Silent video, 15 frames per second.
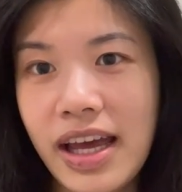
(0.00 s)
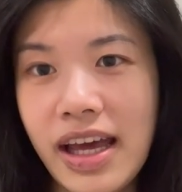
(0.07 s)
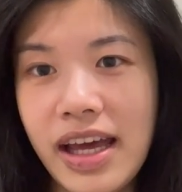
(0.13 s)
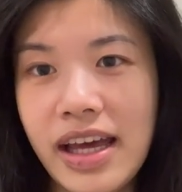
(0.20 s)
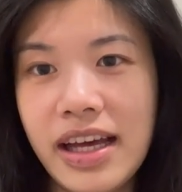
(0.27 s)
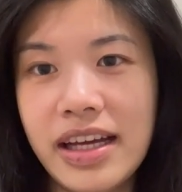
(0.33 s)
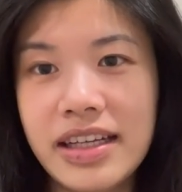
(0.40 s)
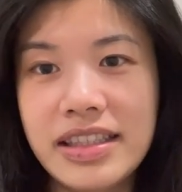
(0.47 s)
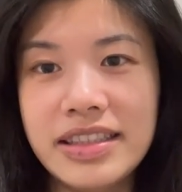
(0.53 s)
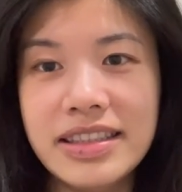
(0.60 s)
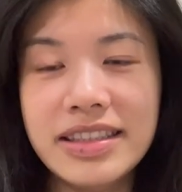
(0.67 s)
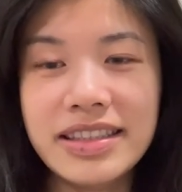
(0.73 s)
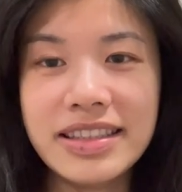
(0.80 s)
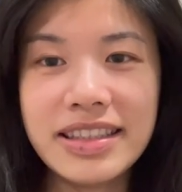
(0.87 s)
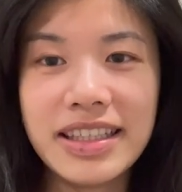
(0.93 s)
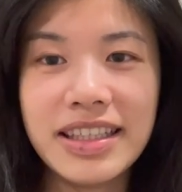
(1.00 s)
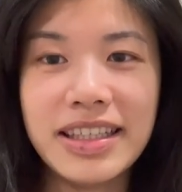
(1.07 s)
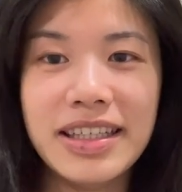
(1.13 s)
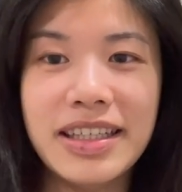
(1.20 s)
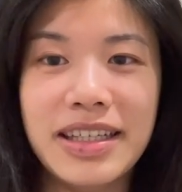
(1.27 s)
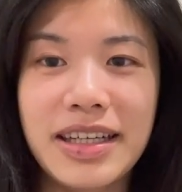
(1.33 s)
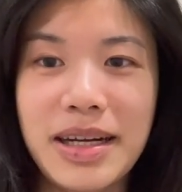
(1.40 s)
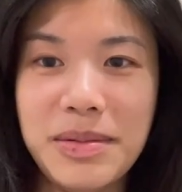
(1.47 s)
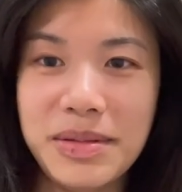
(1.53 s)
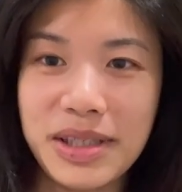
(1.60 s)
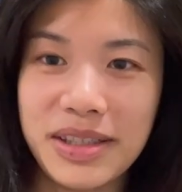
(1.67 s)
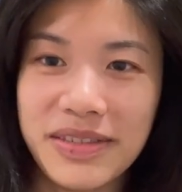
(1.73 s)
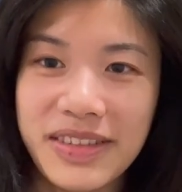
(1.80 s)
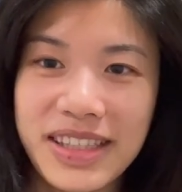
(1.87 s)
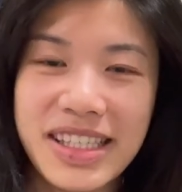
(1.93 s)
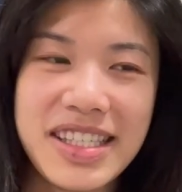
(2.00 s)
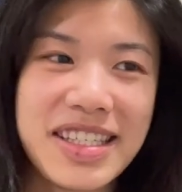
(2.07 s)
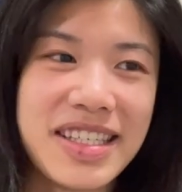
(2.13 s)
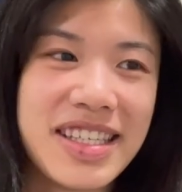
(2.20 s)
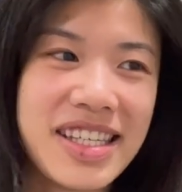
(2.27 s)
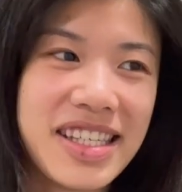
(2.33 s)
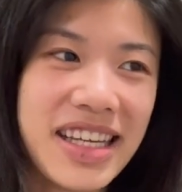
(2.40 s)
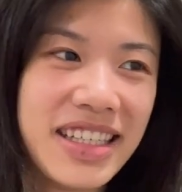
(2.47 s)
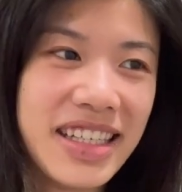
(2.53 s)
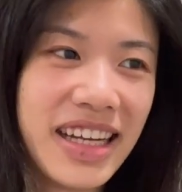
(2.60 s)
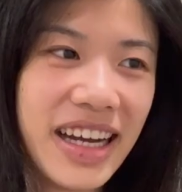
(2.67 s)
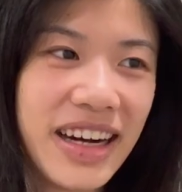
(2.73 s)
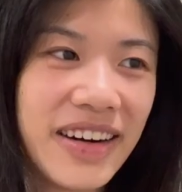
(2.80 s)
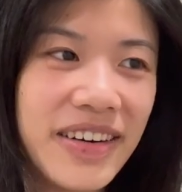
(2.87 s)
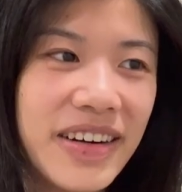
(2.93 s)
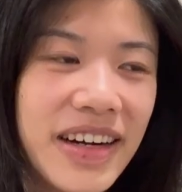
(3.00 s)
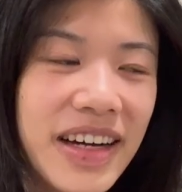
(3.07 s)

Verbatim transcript: And I'm nervous to send it out.